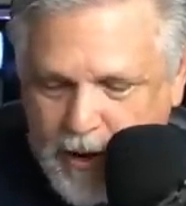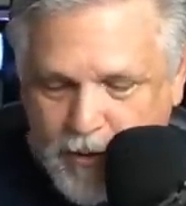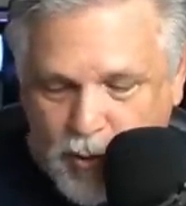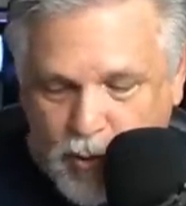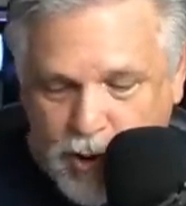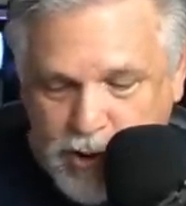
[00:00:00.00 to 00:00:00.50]
The
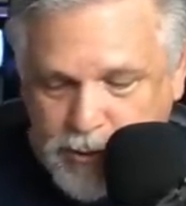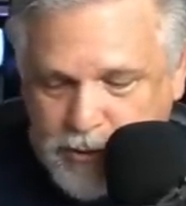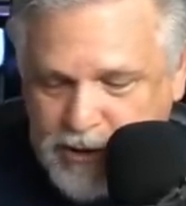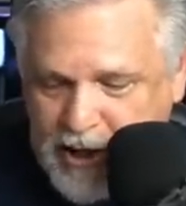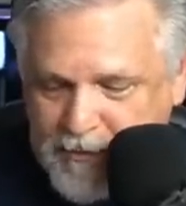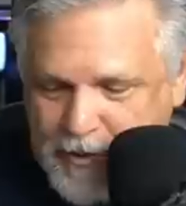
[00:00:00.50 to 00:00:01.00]
worst was
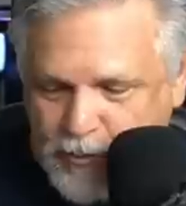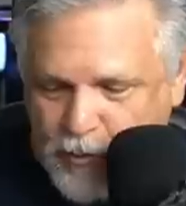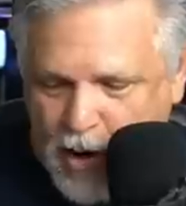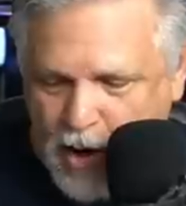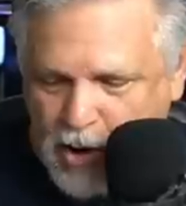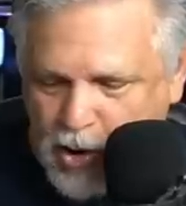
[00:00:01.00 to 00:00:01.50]
keeping the
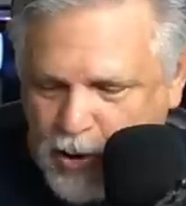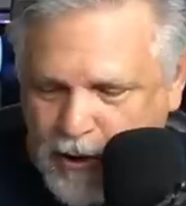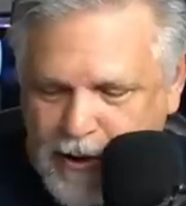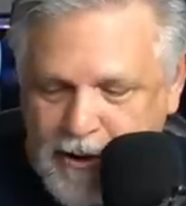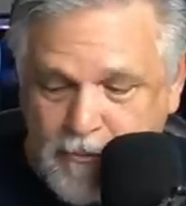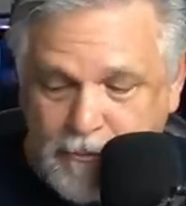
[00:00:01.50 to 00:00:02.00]
wrong or
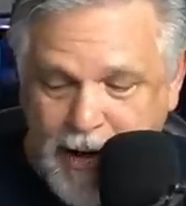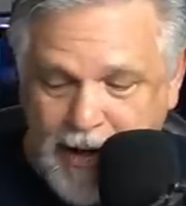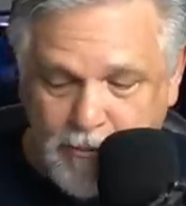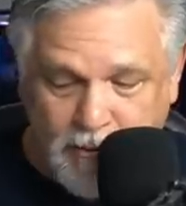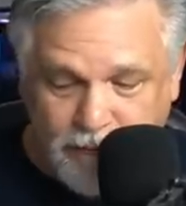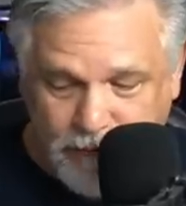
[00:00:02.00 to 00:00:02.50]

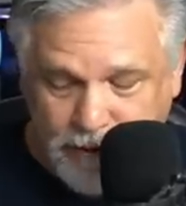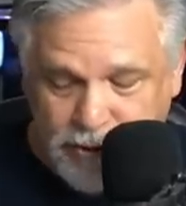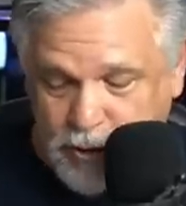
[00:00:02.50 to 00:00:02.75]
incompatible fish.